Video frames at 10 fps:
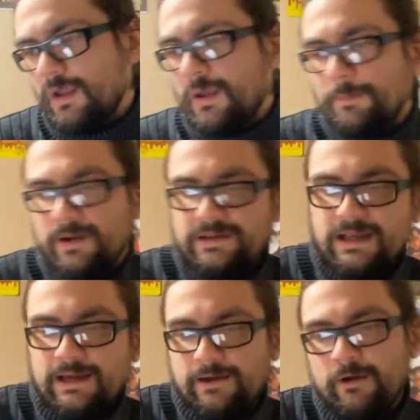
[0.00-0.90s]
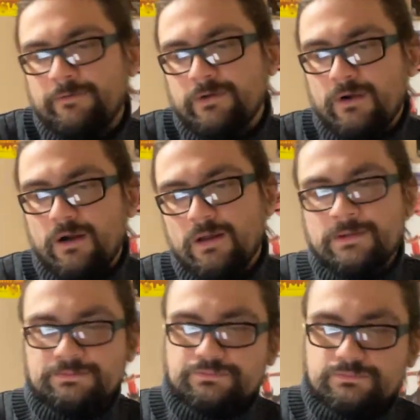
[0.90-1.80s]
But yeah,
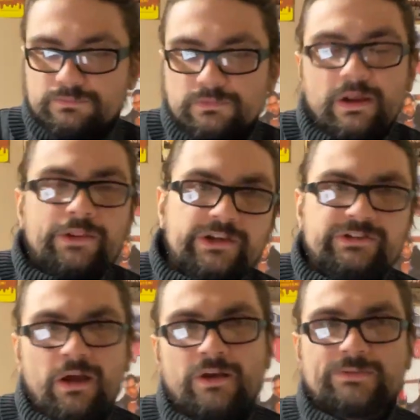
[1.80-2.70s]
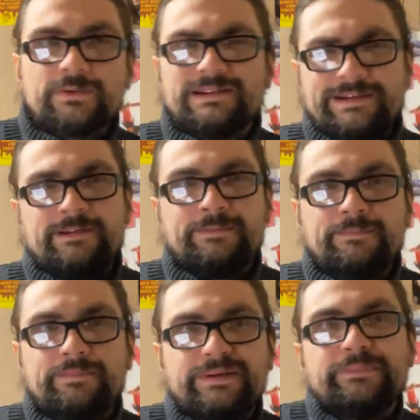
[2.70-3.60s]
overall, the songs were a little
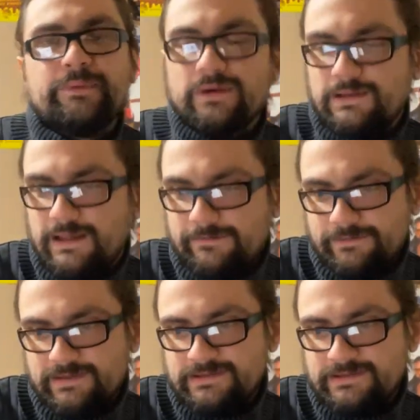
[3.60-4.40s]
bit more lifeless